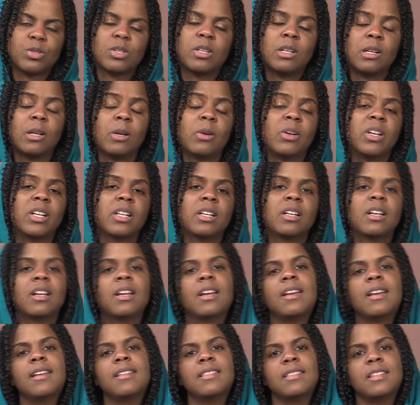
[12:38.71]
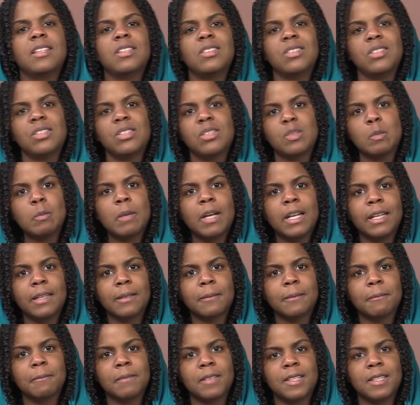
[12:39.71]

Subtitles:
declaring, this is mine.